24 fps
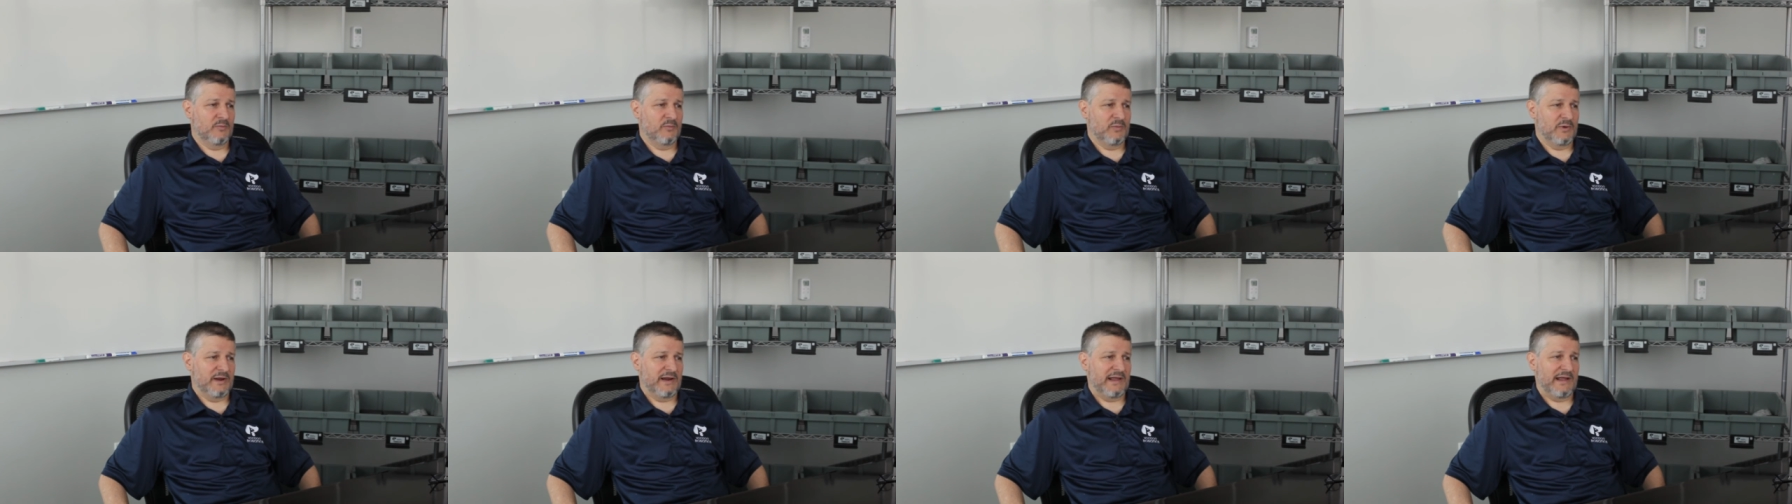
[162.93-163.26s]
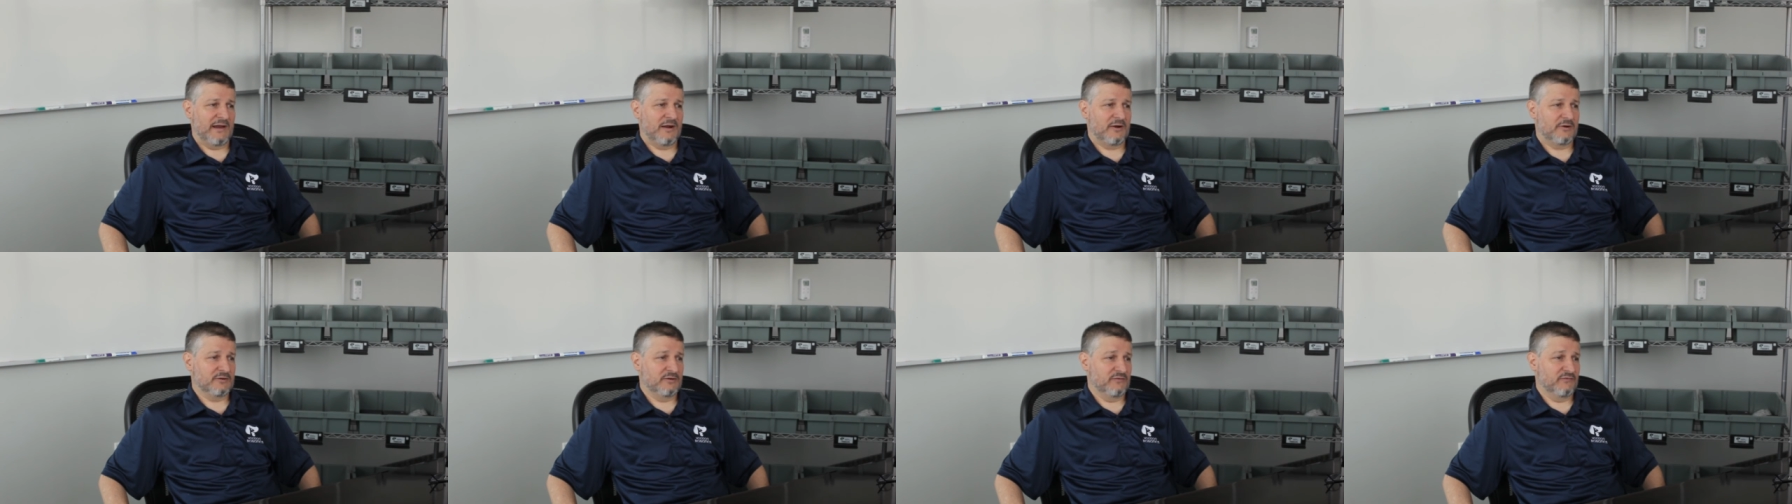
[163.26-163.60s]
but
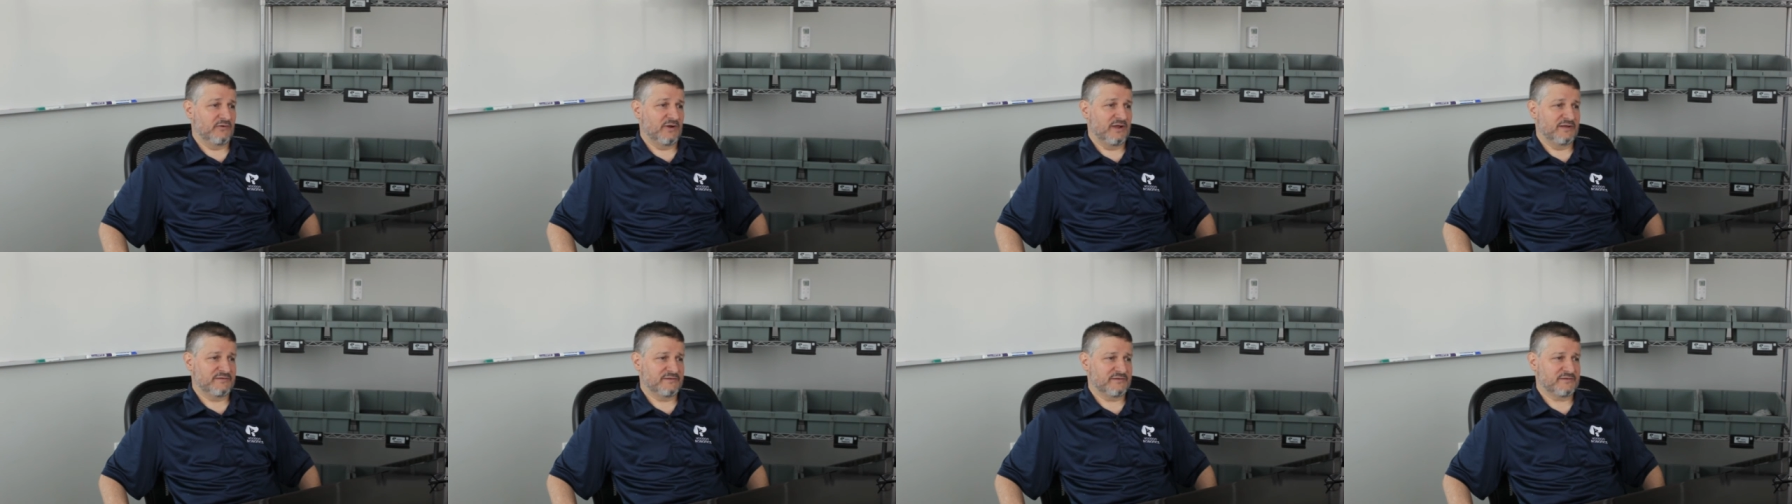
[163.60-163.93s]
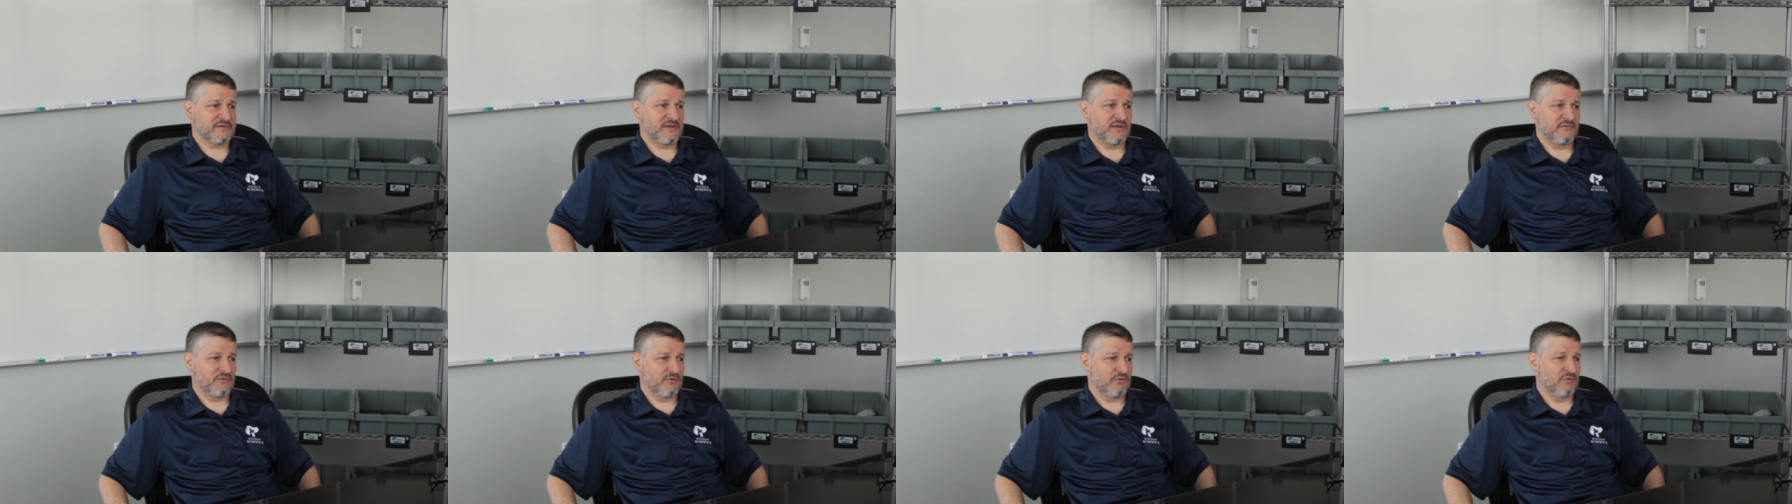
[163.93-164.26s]
our
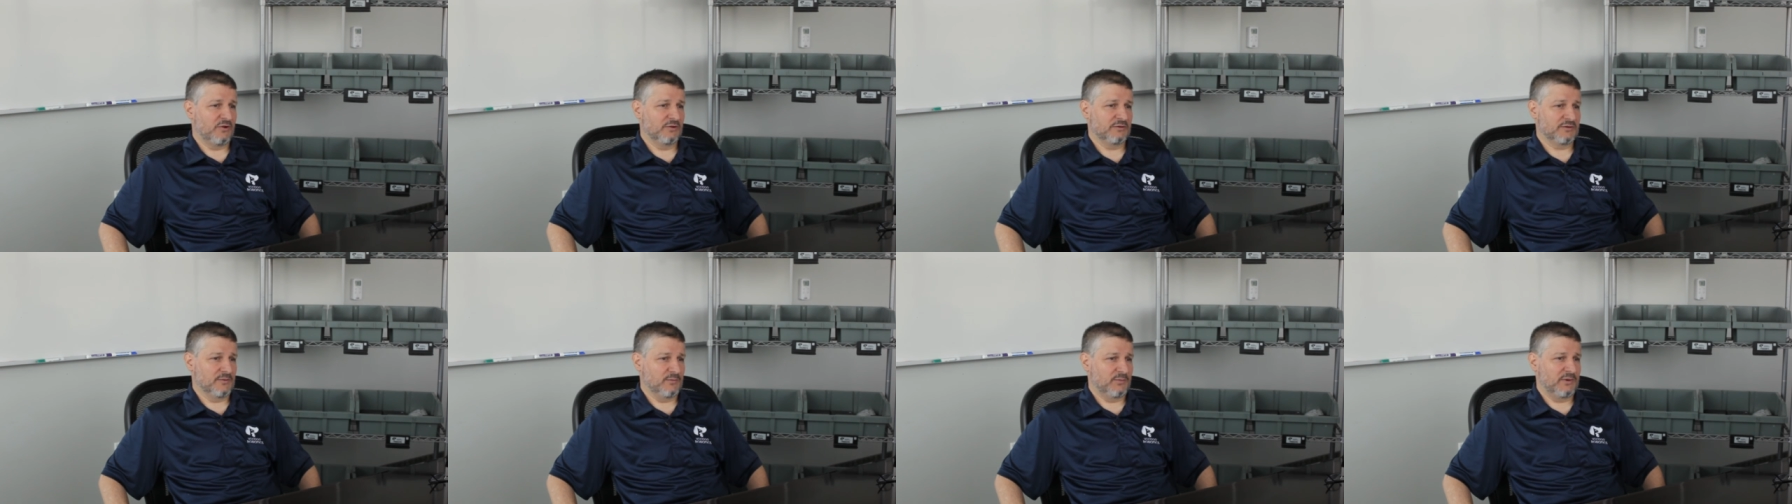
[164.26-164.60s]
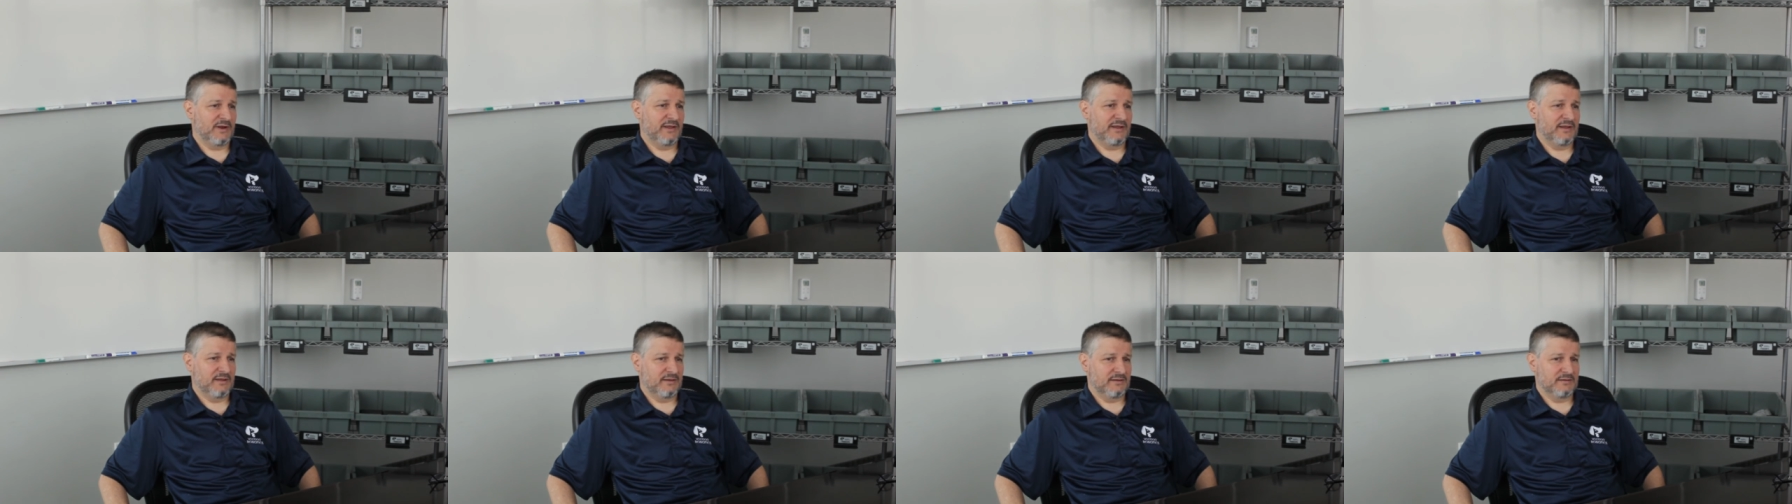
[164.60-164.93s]
devices have a role to
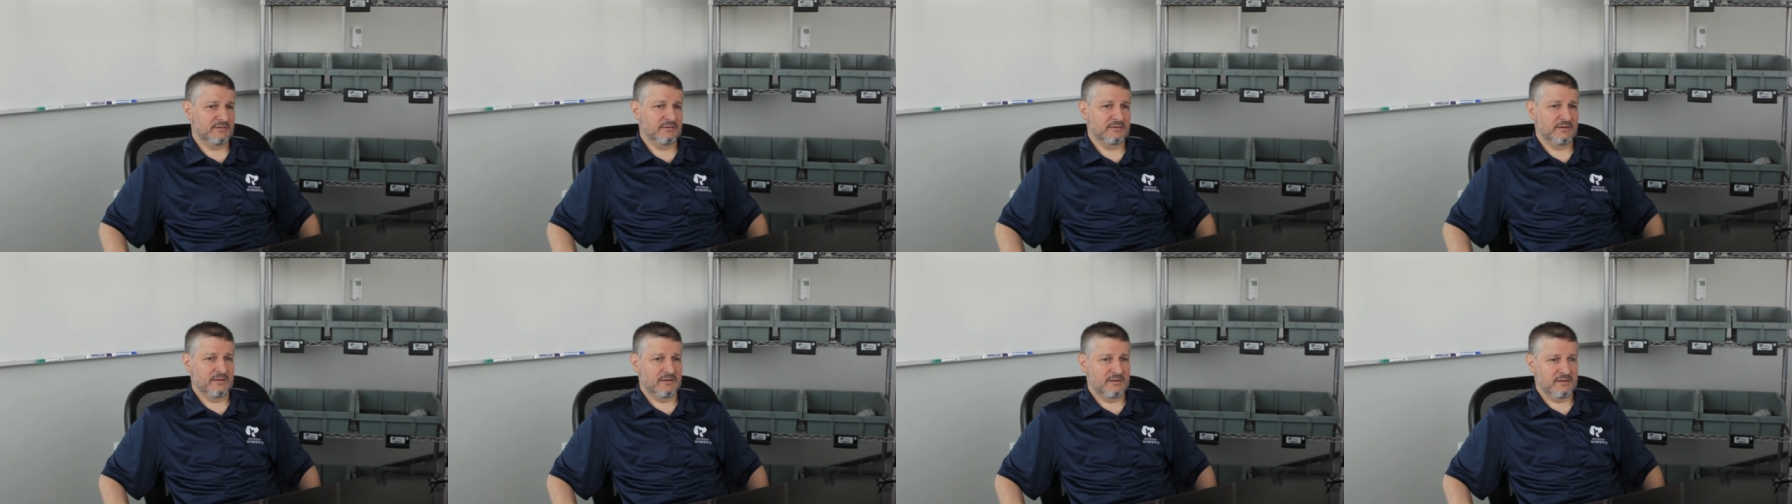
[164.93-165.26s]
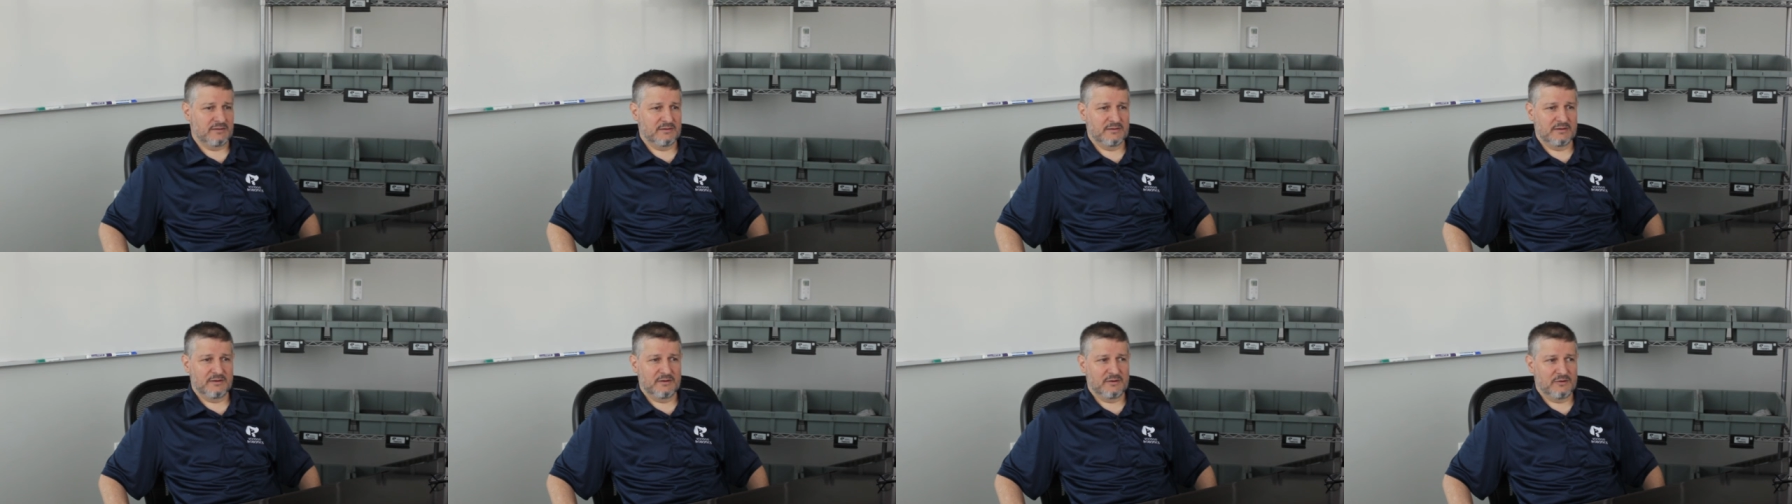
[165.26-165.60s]
play,
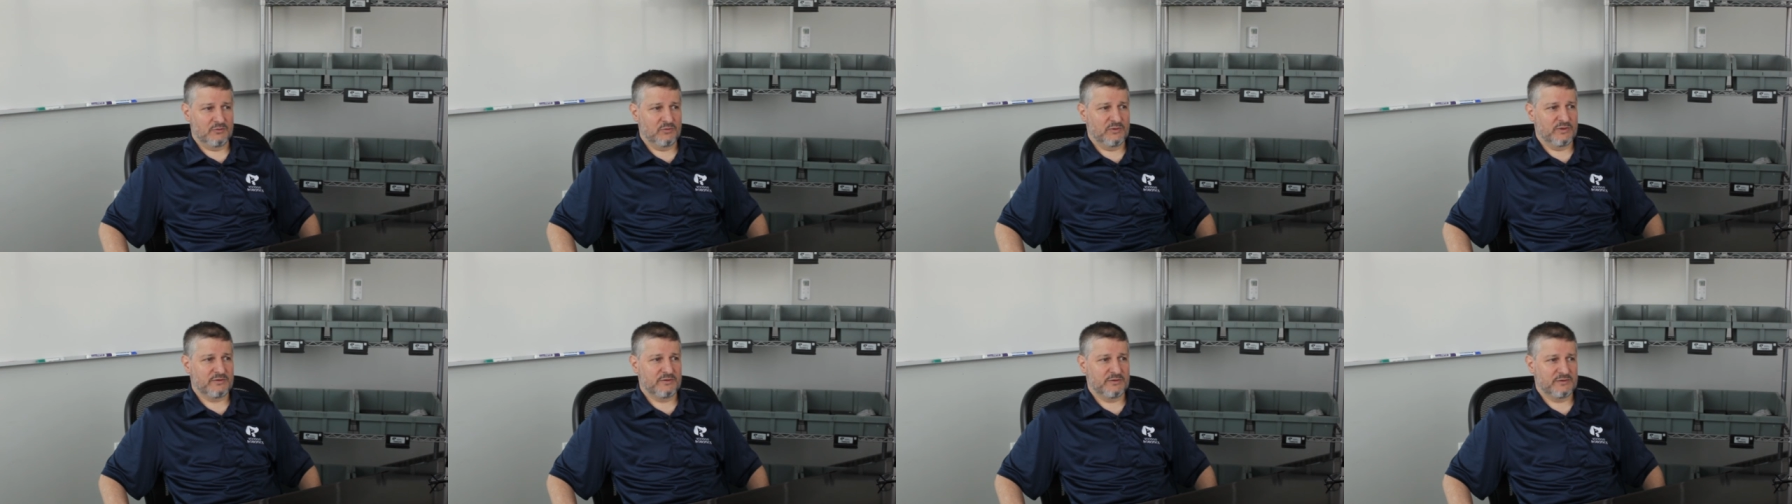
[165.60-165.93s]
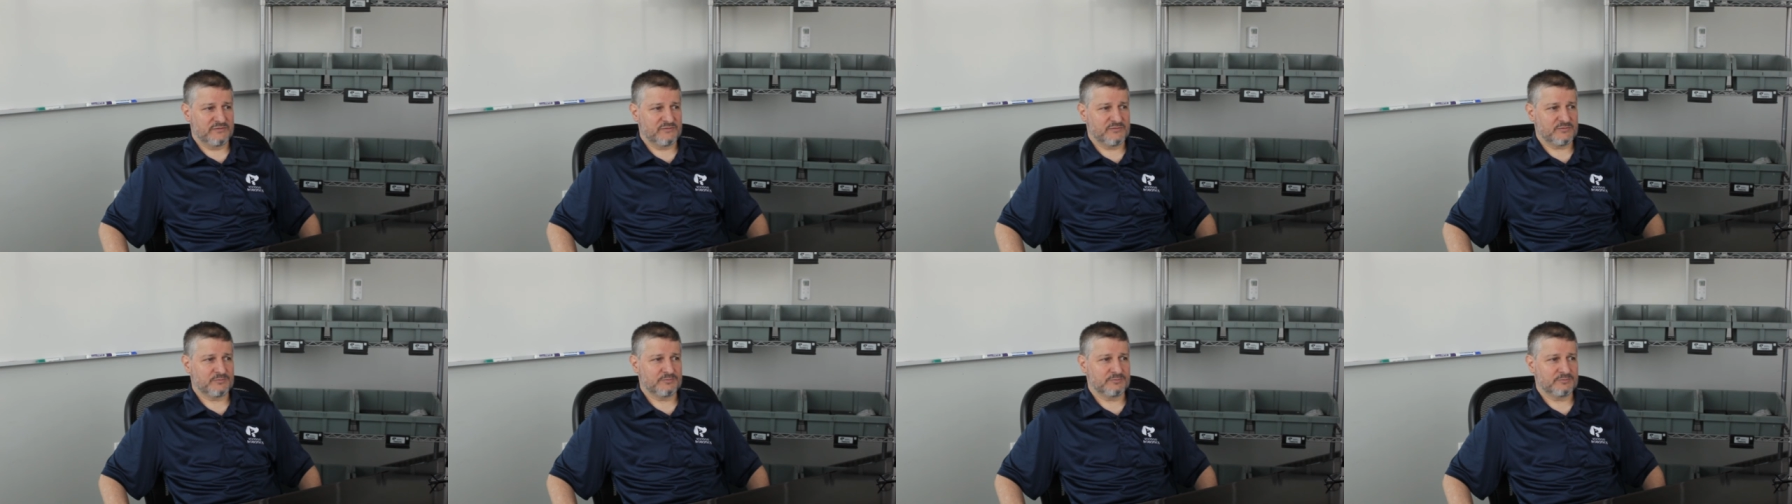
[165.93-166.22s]
whether it's